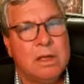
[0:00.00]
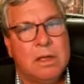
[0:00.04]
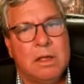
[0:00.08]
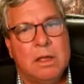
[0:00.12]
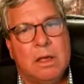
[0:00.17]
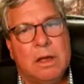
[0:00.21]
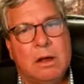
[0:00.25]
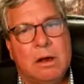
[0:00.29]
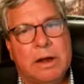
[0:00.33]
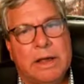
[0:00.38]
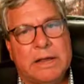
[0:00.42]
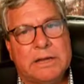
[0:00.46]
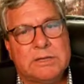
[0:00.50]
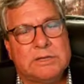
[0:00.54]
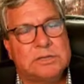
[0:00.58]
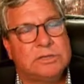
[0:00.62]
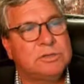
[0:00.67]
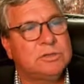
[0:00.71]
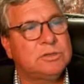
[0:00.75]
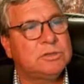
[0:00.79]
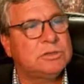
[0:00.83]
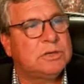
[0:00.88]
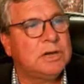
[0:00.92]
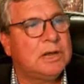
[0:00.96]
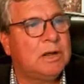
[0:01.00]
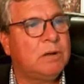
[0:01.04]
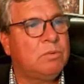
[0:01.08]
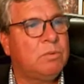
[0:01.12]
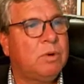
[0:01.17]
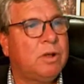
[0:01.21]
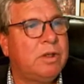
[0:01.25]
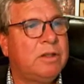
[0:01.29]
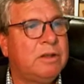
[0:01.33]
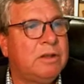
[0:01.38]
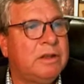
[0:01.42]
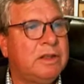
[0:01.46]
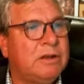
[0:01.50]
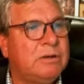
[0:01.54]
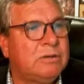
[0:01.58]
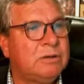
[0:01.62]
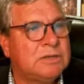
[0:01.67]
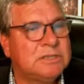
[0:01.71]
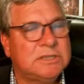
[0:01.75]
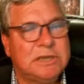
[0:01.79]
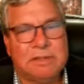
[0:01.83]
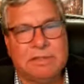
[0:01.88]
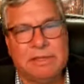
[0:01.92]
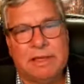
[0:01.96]
All right, just one
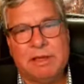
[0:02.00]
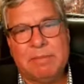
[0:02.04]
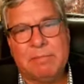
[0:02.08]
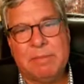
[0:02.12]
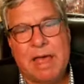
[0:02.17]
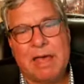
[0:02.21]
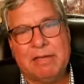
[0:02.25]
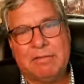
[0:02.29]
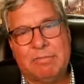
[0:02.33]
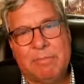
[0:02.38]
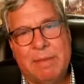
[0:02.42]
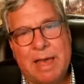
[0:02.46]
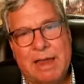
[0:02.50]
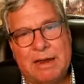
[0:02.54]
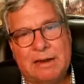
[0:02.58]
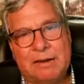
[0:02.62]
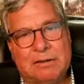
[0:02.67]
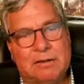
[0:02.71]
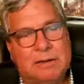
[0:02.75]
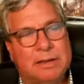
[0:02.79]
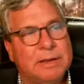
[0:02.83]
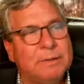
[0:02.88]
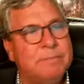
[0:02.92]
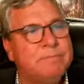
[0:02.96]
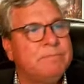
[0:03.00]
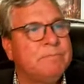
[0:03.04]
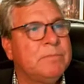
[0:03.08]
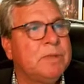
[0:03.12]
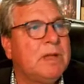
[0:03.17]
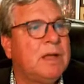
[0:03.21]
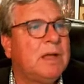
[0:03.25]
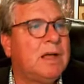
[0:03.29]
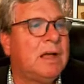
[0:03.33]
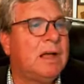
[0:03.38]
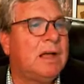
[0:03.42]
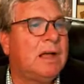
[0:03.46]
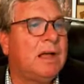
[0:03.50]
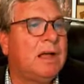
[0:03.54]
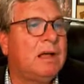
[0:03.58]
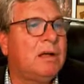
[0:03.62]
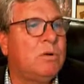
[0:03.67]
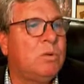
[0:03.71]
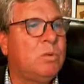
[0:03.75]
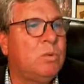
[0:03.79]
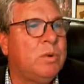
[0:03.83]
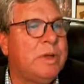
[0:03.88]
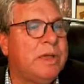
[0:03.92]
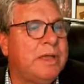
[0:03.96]
interesting thing mathematically.
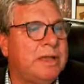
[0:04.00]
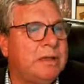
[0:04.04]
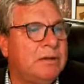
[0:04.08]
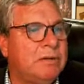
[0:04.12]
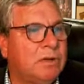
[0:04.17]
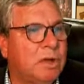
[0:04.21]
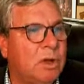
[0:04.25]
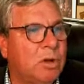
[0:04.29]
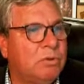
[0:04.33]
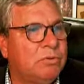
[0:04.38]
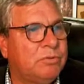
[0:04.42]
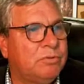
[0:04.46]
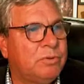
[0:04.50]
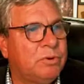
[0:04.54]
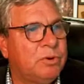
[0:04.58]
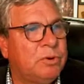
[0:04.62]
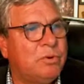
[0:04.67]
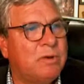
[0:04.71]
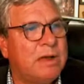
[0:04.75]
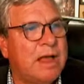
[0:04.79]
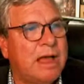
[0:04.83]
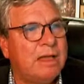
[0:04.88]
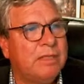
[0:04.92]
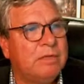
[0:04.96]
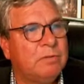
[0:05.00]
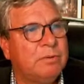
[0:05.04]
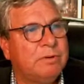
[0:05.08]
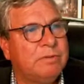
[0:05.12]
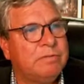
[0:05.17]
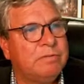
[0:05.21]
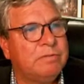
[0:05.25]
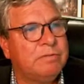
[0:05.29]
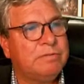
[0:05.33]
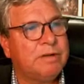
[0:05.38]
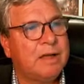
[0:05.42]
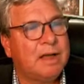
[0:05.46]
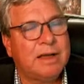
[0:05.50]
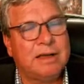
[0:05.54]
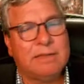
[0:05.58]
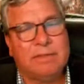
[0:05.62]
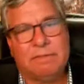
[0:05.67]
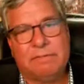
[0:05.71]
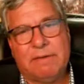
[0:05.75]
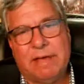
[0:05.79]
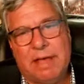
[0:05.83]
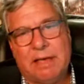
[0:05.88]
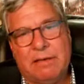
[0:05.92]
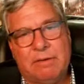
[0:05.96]
We can go through, now that we've defined the
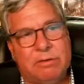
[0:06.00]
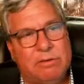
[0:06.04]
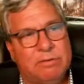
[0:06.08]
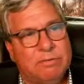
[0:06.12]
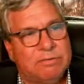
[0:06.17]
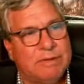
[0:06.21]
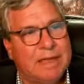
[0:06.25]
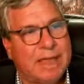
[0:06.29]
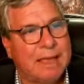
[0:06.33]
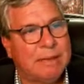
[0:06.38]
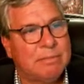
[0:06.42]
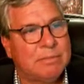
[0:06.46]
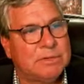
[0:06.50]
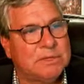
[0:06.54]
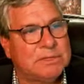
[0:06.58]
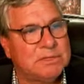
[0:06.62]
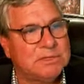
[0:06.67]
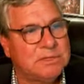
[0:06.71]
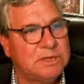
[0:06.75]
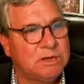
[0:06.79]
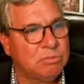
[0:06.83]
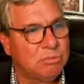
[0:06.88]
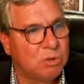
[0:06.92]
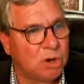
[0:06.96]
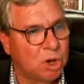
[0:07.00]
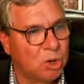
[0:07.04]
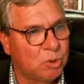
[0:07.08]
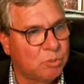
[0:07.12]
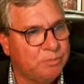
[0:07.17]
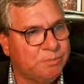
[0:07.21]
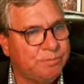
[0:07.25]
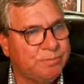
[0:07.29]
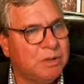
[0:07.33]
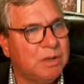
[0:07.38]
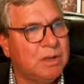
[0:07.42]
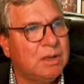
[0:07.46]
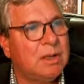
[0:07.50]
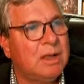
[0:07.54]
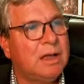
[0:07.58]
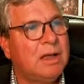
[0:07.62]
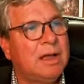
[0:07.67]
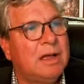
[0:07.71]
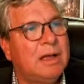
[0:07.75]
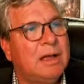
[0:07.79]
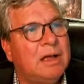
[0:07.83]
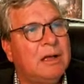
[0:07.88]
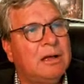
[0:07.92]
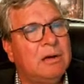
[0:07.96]
value of gamma 0,
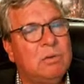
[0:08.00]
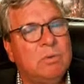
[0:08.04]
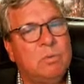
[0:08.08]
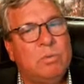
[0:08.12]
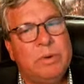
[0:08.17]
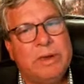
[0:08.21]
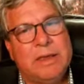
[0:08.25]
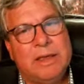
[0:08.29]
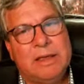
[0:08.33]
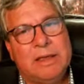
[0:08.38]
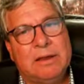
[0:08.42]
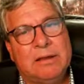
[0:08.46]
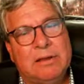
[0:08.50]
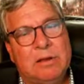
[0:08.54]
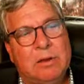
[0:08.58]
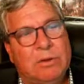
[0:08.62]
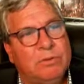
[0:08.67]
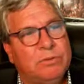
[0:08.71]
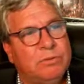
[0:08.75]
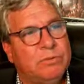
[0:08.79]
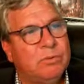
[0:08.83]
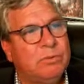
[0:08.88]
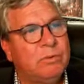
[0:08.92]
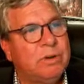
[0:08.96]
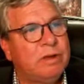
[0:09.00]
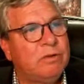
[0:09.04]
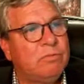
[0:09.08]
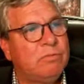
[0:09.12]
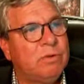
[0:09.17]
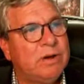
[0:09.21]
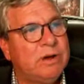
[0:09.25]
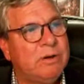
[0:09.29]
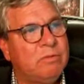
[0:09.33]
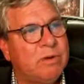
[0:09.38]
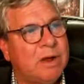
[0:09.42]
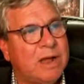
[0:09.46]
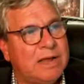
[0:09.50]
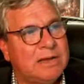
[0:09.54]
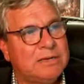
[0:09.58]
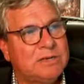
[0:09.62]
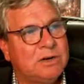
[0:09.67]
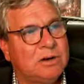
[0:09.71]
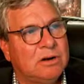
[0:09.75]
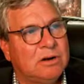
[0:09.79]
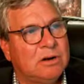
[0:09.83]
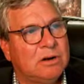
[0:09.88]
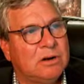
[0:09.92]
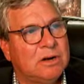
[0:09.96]
we can go through and rewrite
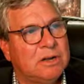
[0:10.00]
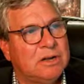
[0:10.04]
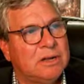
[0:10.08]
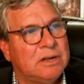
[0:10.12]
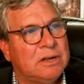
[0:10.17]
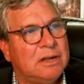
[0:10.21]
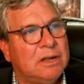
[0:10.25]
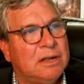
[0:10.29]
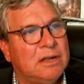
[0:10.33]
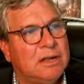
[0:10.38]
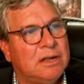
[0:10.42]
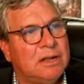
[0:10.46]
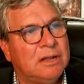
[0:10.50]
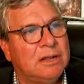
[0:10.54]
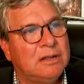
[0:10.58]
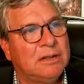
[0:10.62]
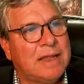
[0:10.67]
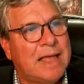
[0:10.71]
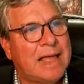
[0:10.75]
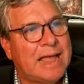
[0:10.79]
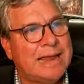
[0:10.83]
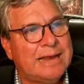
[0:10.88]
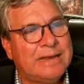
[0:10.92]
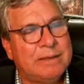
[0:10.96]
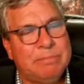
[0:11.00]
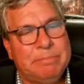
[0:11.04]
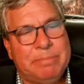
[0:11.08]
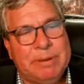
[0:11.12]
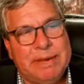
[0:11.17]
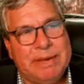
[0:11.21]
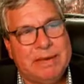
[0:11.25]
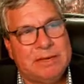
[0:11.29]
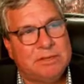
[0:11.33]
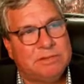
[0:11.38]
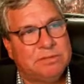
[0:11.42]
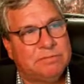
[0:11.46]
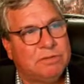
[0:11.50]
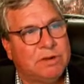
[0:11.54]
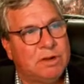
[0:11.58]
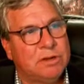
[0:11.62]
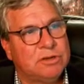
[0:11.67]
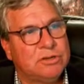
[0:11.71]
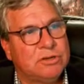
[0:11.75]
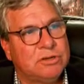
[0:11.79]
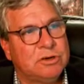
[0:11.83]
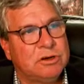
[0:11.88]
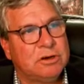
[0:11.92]
our line impedance function.